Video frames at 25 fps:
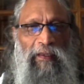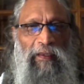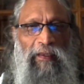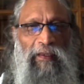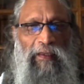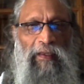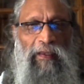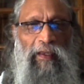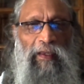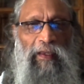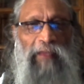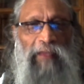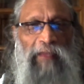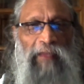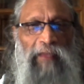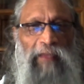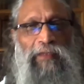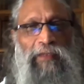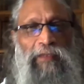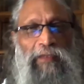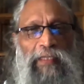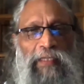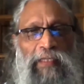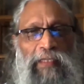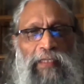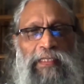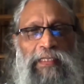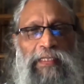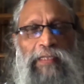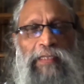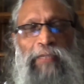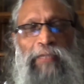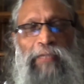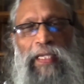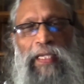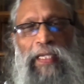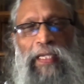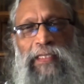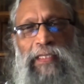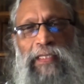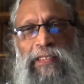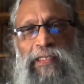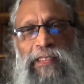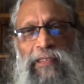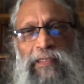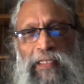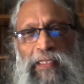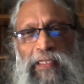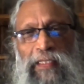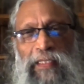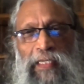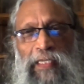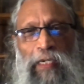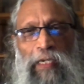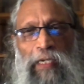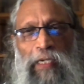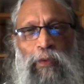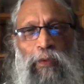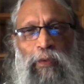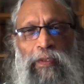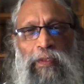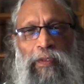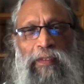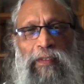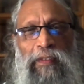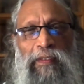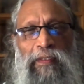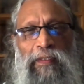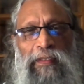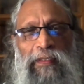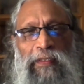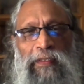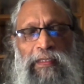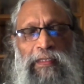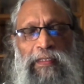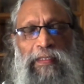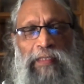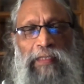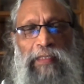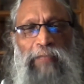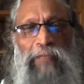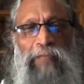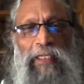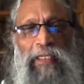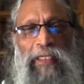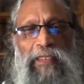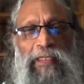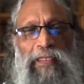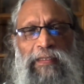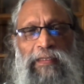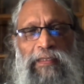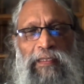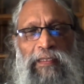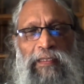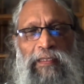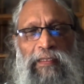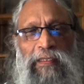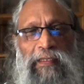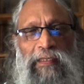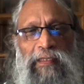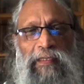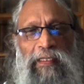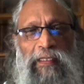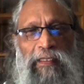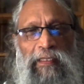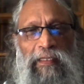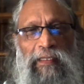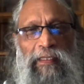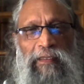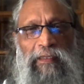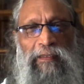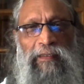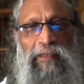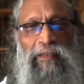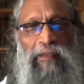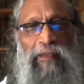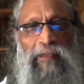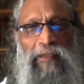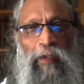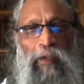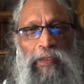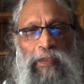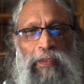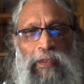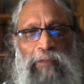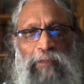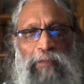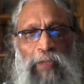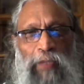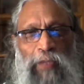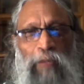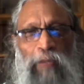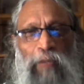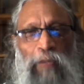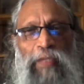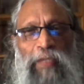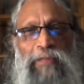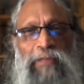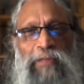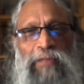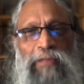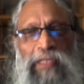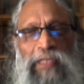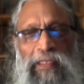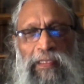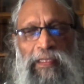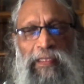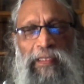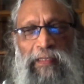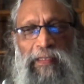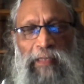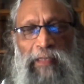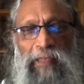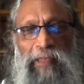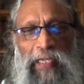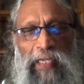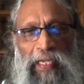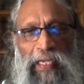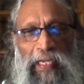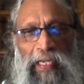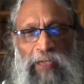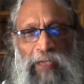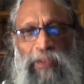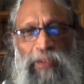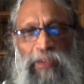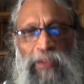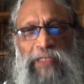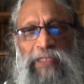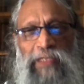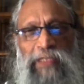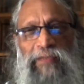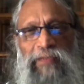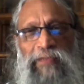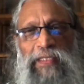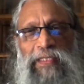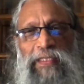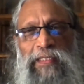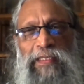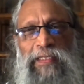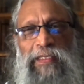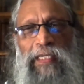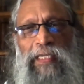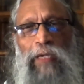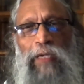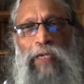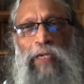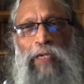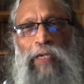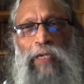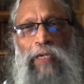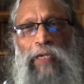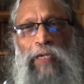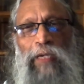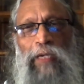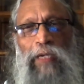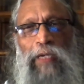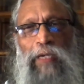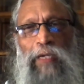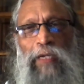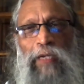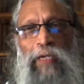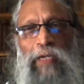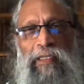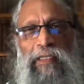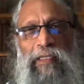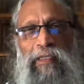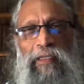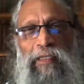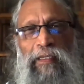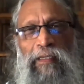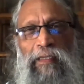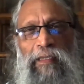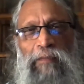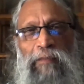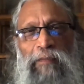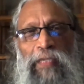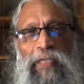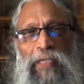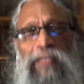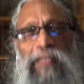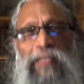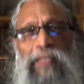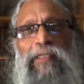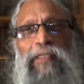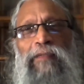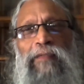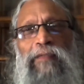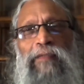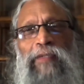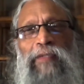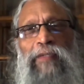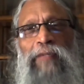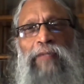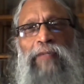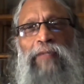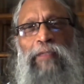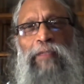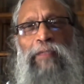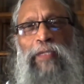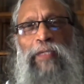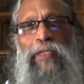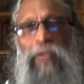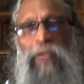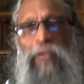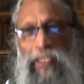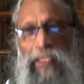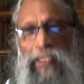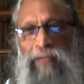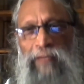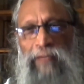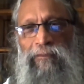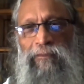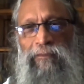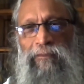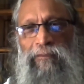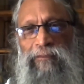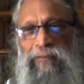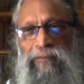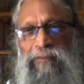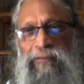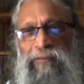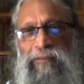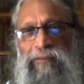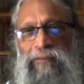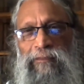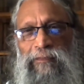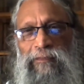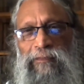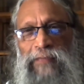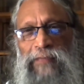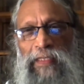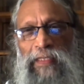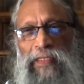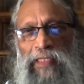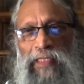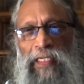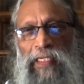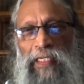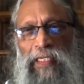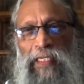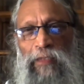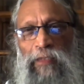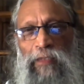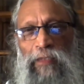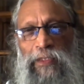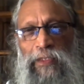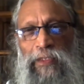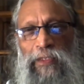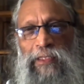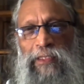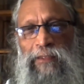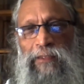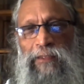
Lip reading: And then you can stabilize the crowd, the turbulence, all the problems and the chaos which is around us, but we will be okay in the chaos.